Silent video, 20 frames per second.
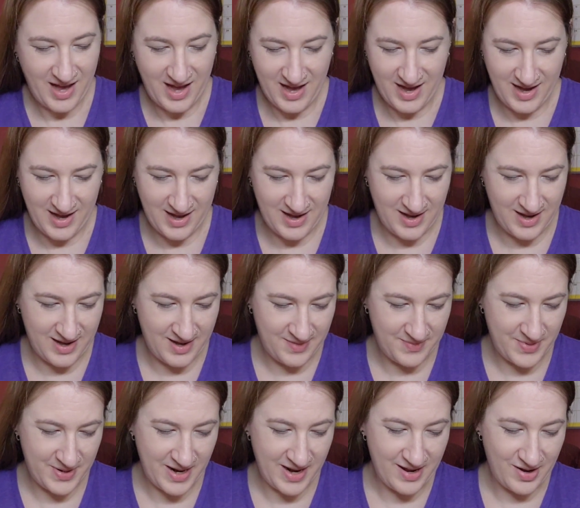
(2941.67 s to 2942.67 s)

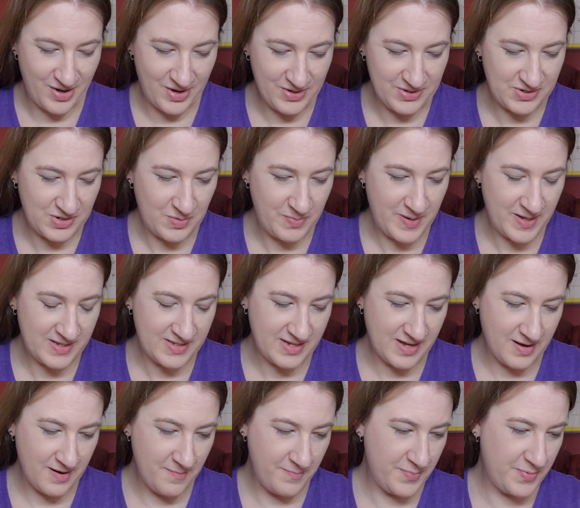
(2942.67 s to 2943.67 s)
But I also picked
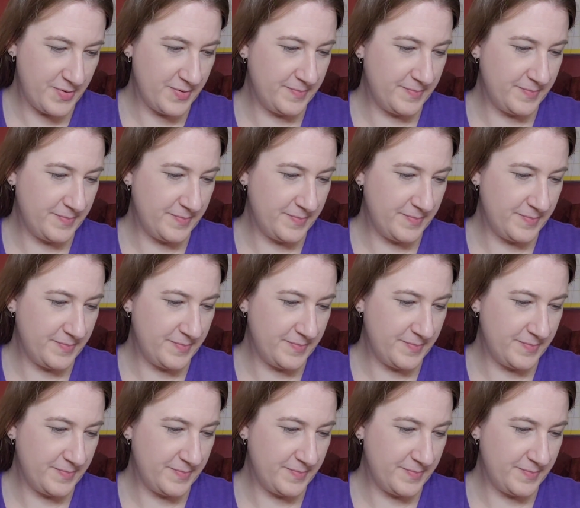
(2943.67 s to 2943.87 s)
up